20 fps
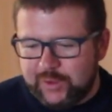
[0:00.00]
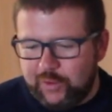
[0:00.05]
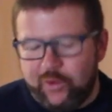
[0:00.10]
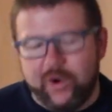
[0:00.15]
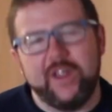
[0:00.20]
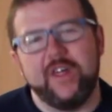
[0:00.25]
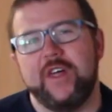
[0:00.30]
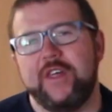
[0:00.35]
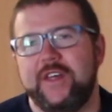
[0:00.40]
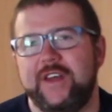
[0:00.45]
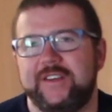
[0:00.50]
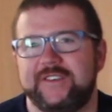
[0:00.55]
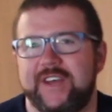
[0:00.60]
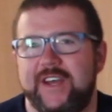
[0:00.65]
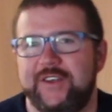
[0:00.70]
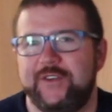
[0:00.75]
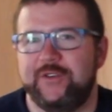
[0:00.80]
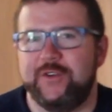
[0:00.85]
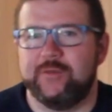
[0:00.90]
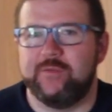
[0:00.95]
one of the things
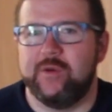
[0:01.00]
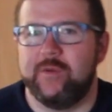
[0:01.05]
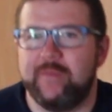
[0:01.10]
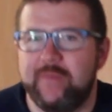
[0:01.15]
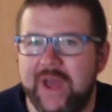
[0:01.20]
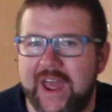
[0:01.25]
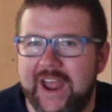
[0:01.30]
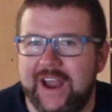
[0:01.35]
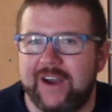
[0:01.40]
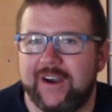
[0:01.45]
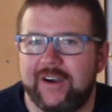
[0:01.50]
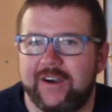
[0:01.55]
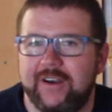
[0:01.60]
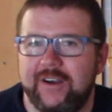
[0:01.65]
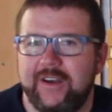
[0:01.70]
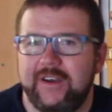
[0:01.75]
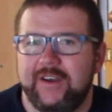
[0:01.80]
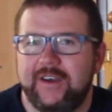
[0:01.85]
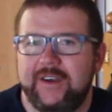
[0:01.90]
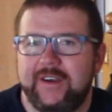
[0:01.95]
I do to
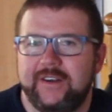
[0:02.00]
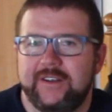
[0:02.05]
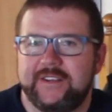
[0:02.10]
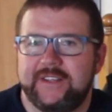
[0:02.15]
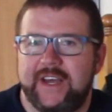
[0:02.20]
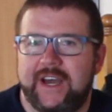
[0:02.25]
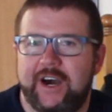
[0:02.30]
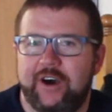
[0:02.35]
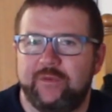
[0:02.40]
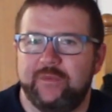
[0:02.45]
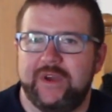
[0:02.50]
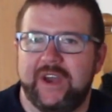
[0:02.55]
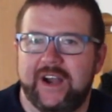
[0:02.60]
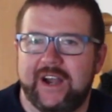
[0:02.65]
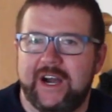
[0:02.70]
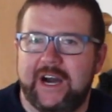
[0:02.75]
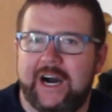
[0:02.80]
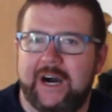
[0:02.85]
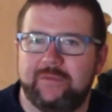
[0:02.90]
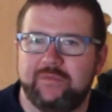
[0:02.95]
prepare to help me
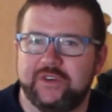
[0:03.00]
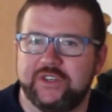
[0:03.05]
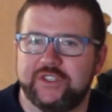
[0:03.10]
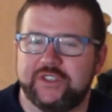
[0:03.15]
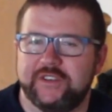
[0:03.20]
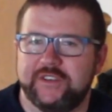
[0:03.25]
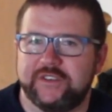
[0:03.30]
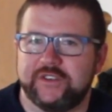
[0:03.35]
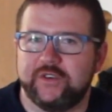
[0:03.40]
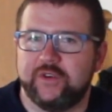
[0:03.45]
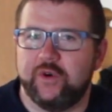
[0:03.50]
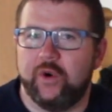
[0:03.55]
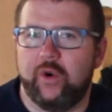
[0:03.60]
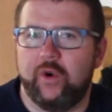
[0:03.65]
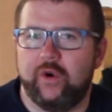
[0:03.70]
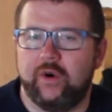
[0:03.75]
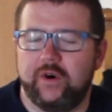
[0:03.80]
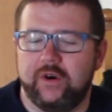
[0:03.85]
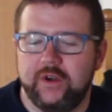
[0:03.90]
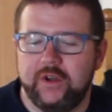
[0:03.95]
accomplish this
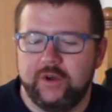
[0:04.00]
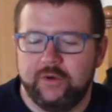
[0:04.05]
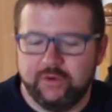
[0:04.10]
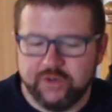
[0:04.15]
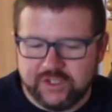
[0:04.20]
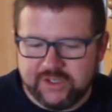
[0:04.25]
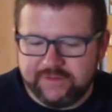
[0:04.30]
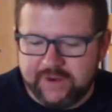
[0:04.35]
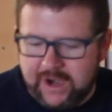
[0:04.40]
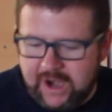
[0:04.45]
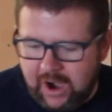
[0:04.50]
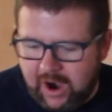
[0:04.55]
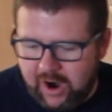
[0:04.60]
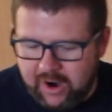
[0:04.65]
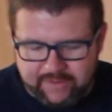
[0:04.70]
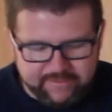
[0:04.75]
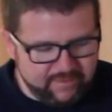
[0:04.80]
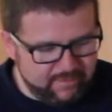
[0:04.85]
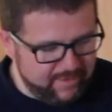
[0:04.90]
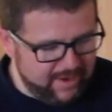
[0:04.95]
goal, which is very
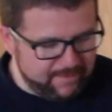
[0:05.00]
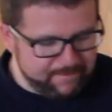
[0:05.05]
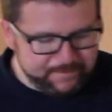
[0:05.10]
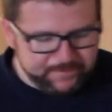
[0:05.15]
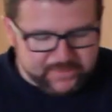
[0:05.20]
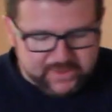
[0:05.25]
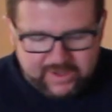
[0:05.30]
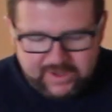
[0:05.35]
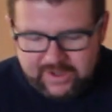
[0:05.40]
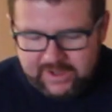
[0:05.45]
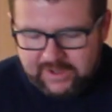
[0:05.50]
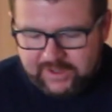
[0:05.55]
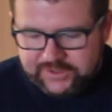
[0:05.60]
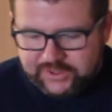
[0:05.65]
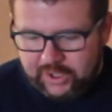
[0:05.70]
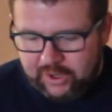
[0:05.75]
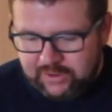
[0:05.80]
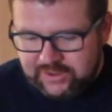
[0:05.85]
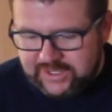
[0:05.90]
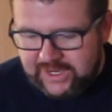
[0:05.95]
hard for me.
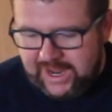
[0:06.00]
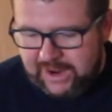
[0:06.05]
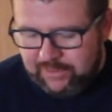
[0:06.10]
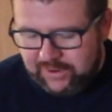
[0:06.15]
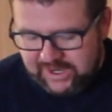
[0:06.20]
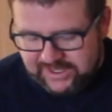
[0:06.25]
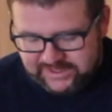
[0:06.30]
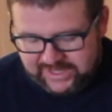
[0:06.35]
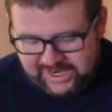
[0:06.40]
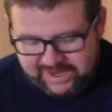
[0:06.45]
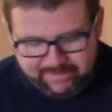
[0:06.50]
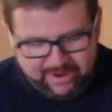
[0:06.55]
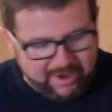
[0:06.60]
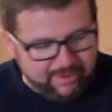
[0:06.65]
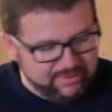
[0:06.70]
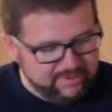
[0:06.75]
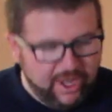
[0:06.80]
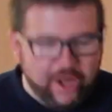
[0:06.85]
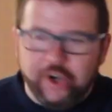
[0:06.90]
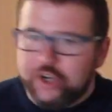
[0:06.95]
So today we're going to talk
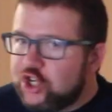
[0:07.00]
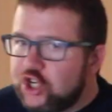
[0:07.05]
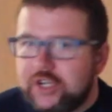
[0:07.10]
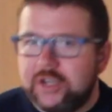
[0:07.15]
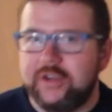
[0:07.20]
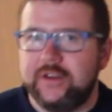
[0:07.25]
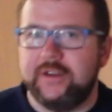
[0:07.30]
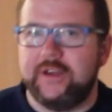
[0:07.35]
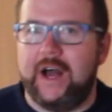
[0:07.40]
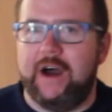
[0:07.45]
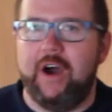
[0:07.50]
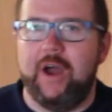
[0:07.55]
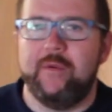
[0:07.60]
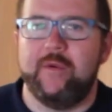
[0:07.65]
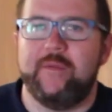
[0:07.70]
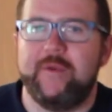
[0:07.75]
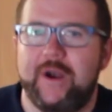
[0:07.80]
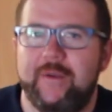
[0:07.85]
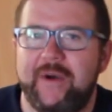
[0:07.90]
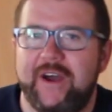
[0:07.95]
about lunch, how I
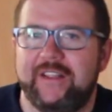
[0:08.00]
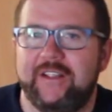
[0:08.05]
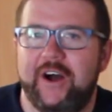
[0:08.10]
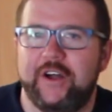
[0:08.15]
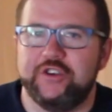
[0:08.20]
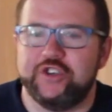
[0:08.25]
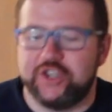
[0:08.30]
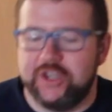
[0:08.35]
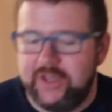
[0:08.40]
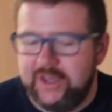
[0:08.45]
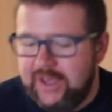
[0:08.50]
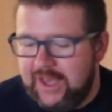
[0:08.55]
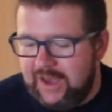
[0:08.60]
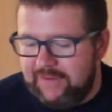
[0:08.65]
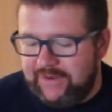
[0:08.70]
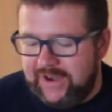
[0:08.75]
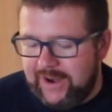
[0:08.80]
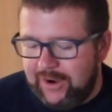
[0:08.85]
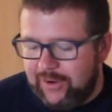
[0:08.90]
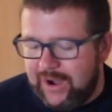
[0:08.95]
prepare my lunch.
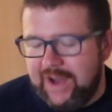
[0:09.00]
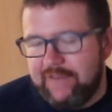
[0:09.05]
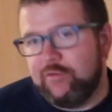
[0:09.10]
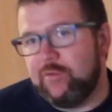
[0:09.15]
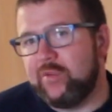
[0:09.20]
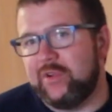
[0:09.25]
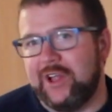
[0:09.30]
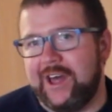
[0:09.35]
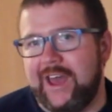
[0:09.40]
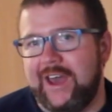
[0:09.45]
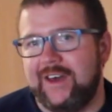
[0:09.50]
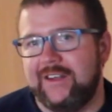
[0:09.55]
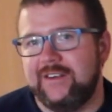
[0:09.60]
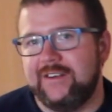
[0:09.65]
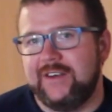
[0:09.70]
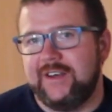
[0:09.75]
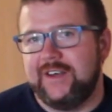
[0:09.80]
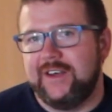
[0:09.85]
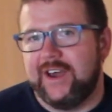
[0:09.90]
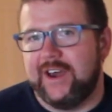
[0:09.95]
If I don't have a
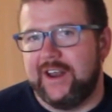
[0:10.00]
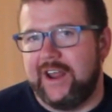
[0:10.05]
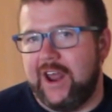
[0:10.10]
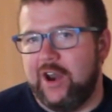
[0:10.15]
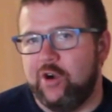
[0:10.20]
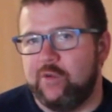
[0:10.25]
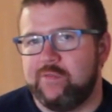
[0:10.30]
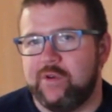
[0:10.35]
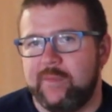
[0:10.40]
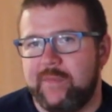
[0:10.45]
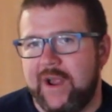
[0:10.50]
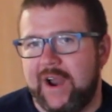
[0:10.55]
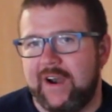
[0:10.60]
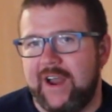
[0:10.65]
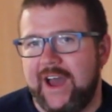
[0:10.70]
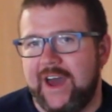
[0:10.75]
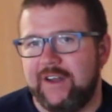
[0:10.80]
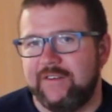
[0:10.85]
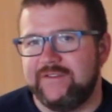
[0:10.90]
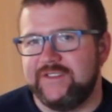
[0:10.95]
plan and I don't prepare
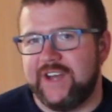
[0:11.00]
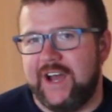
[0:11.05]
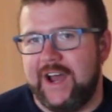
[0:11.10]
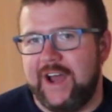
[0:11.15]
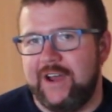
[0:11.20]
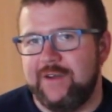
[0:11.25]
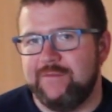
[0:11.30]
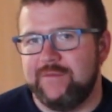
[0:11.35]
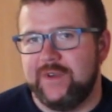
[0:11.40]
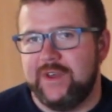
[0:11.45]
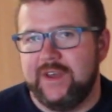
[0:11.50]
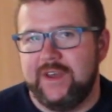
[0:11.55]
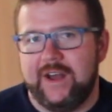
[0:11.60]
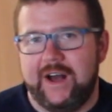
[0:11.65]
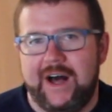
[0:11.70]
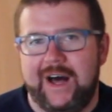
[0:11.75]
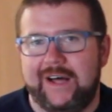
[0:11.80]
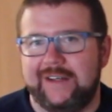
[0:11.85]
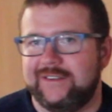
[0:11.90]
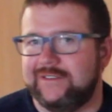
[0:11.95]
ahead of time,
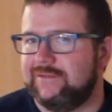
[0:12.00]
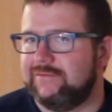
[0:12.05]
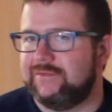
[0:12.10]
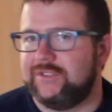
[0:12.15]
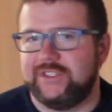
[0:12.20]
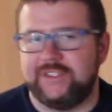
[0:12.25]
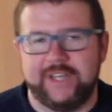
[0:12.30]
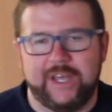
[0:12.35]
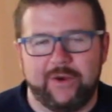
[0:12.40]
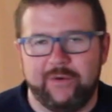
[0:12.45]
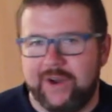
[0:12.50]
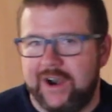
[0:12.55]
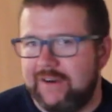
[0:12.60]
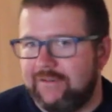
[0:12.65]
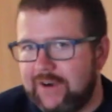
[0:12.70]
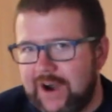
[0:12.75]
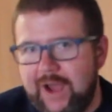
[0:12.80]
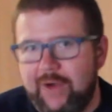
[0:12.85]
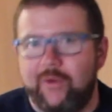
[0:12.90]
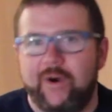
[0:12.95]
I'll stick
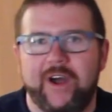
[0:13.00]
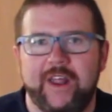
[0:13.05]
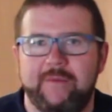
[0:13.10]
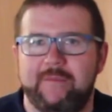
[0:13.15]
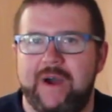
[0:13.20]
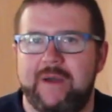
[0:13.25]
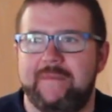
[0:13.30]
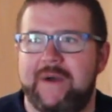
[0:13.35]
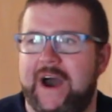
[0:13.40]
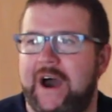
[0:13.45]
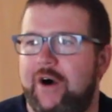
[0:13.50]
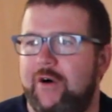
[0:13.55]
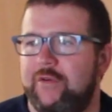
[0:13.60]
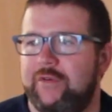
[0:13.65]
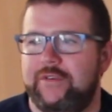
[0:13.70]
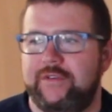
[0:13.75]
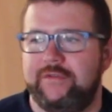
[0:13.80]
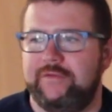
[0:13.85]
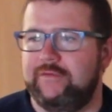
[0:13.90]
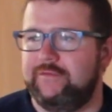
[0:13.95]
whatever I want in my
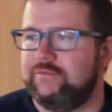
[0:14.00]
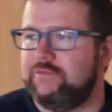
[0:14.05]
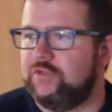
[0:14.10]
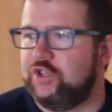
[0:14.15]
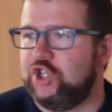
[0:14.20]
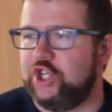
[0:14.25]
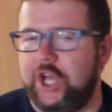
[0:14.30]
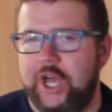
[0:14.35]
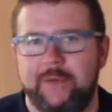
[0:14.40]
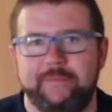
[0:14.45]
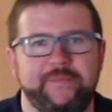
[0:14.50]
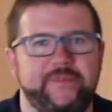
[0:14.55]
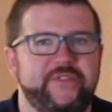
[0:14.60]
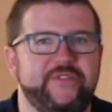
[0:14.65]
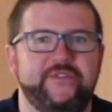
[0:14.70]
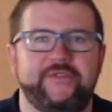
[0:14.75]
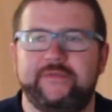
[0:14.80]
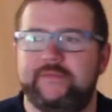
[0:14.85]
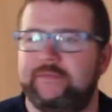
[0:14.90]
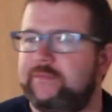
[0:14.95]
mouth,
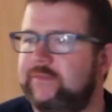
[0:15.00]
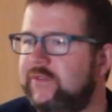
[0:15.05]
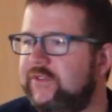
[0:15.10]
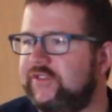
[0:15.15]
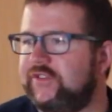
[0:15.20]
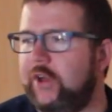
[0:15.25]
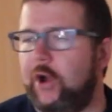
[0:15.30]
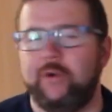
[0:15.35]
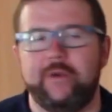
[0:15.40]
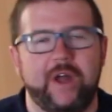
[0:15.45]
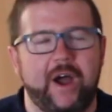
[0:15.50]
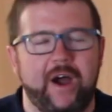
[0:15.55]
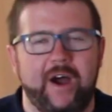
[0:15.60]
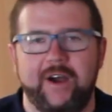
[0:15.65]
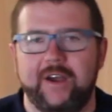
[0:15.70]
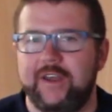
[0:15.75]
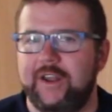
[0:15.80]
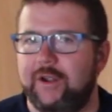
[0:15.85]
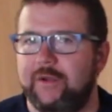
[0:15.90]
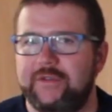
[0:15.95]
chips,
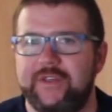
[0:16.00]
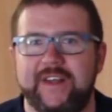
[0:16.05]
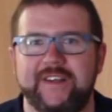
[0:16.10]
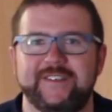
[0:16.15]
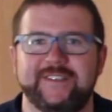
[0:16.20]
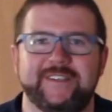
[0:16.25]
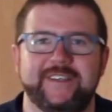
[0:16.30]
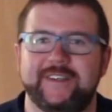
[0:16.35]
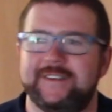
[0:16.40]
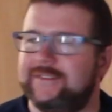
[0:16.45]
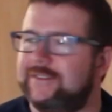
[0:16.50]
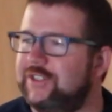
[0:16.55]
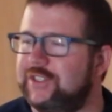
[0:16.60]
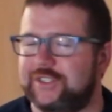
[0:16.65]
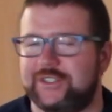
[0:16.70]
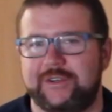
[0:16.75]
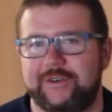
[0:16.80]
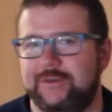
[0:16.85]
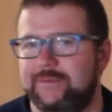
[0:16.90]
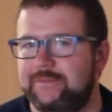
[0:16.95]
soda, things that
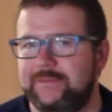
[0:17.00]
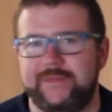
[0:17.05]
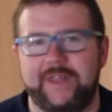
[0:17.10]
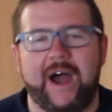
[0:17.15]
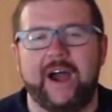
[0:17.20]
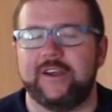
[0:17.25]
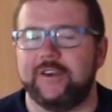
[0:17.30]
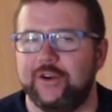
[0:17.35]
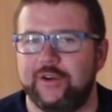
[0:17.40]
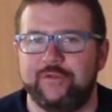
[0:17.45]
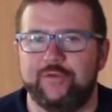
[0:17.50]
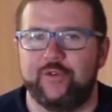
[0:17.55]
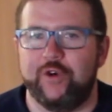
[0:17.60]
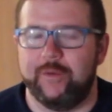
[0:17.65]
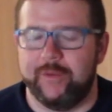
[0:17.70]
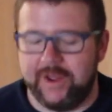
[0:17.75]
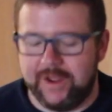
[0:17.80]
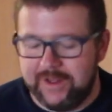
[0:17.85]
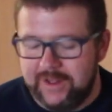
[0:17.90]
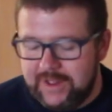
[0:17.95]
just are not good
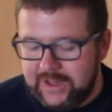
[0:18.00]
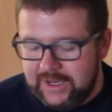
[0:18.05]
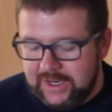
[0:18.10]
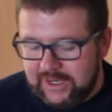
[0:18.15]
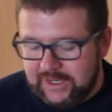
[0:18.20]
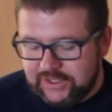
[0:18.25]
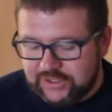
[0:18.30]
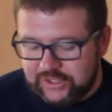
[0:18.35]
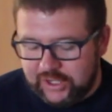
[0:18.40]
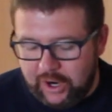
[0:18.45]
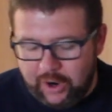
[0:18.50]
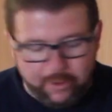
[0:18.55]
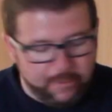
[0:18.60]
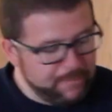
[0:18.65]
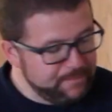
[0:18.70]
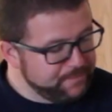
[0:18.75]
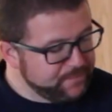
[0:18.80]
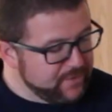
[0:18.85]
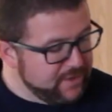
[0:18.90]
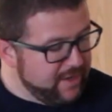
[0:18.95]
for me.
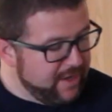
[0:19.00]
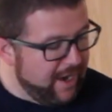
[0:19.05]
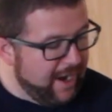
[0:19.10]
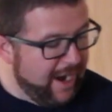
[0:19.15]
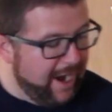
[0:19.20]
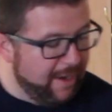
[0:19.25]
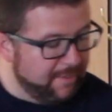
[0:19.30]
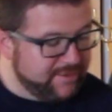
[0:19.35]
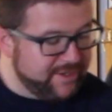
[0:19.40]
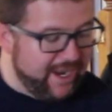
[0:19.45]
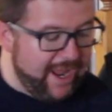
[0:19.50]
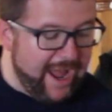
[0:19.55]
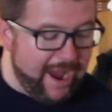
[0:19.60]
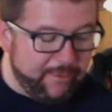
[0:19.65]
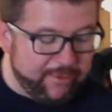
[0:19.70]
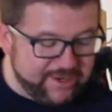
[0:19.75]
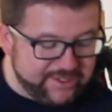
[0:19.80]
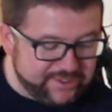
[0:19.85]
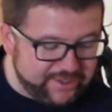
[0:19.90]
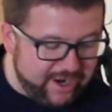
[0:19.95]
So today
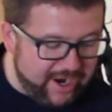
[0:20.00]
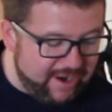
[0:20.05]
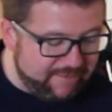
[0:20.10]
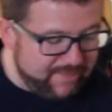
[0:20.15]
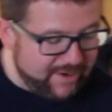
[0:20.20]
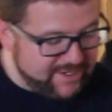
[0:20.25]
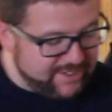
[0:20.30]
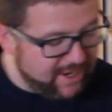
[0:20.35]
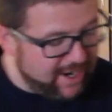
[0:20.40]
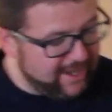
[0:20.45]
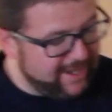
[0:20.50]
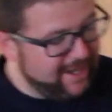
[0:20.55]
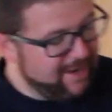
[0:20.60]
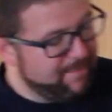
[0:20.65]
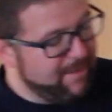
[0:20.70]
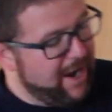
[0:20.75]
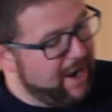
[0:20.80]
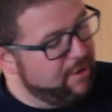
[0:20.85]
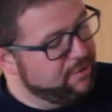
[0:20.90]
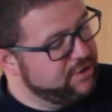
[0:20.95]
I want to start off by talking
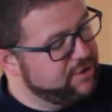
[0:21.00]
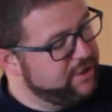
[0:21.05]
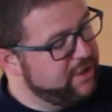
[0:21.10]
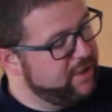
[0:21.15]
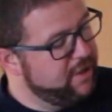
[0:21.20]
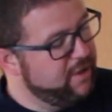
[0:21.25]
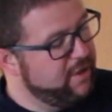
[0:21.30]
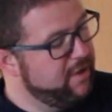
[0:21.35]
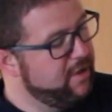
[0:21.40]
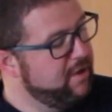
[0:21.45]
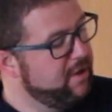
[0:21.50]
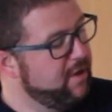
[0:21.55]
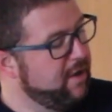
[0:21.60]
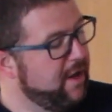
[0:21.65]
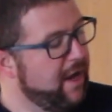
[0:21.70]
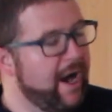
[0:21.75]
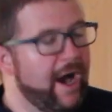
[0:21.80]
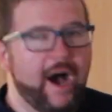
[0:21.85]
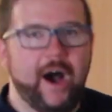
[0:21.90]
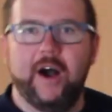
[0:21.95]
about
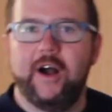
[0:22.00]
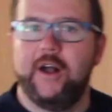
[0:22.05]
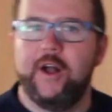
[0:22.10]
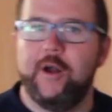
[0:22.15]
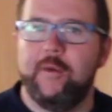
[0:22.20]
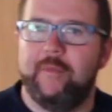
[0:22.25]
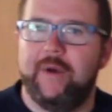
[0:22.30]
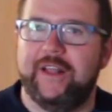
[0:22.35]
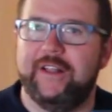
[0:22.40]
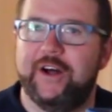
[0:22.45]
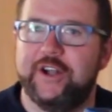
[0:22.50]
my